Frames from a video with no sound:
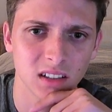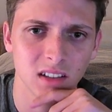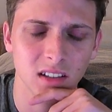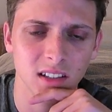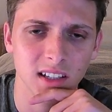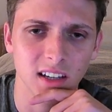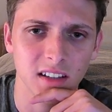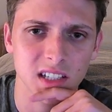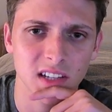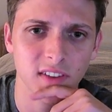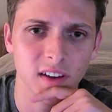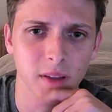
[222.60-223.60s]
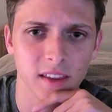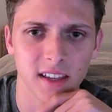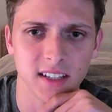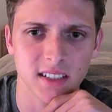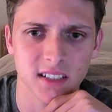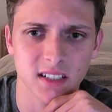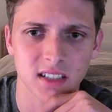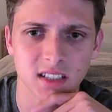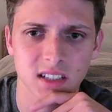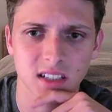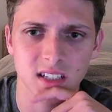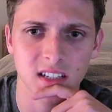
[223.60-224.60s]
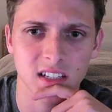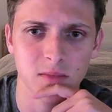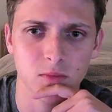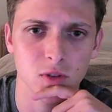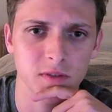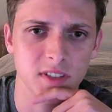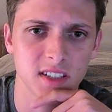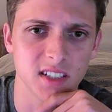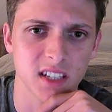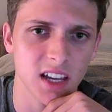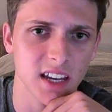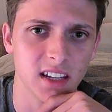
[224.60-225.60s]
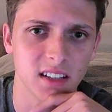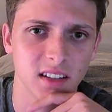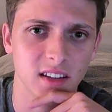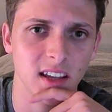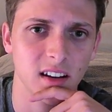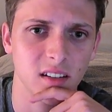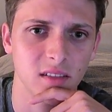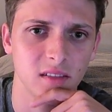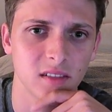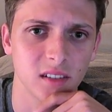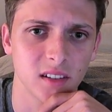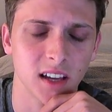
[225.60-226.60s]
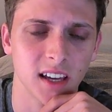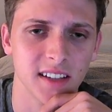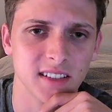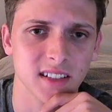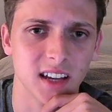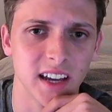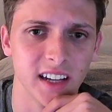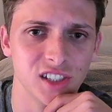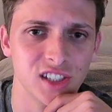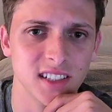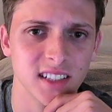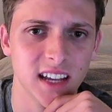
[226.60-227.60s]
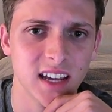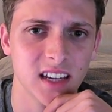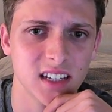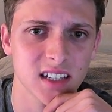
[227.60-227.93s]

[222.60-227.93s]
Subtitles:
yeah, because if I play this and he moves his knight, then I guess I'd just take.